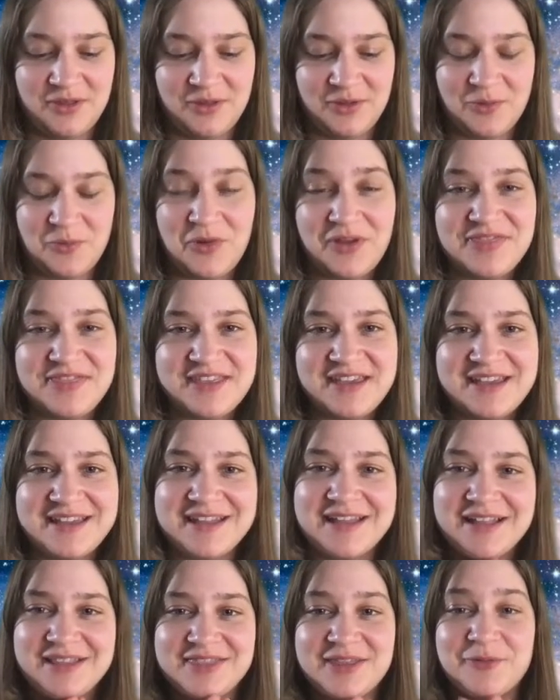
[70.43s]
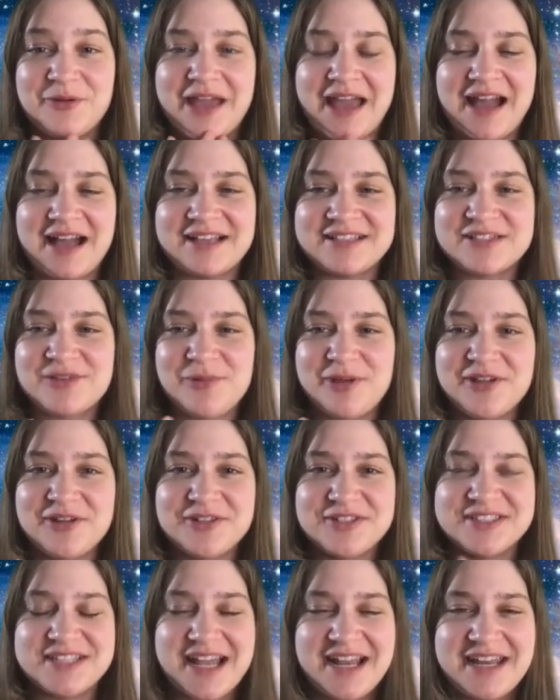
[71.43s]
One thing that we ask while you're
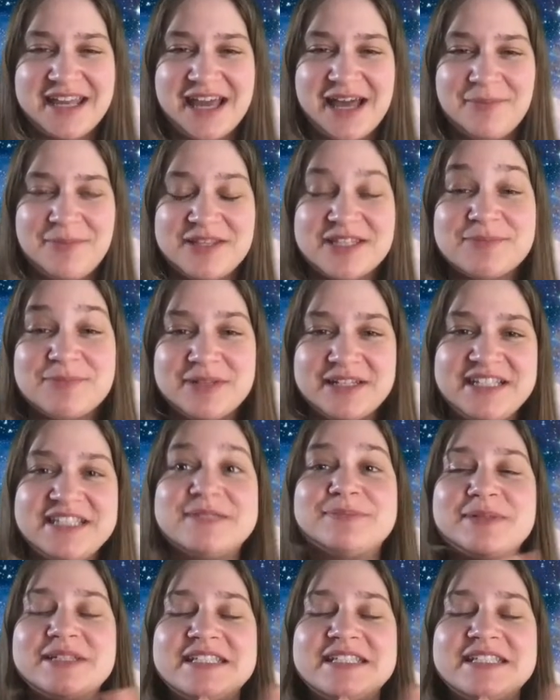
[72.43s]
signing up is please